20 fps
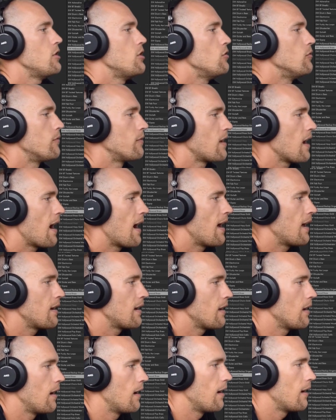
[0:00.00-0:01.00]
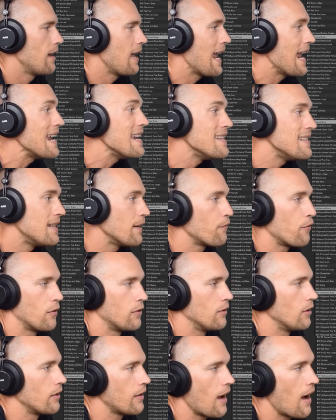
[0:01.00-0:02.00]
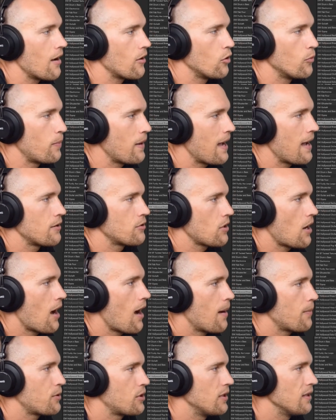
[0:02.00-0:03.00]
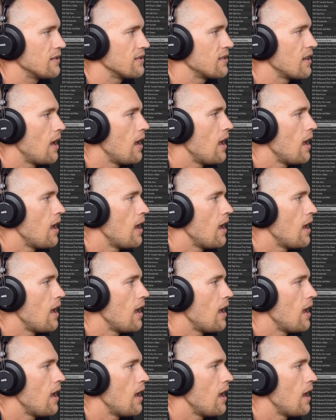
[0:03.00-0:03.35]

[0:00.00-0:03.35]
You've got 8 different legato patch options.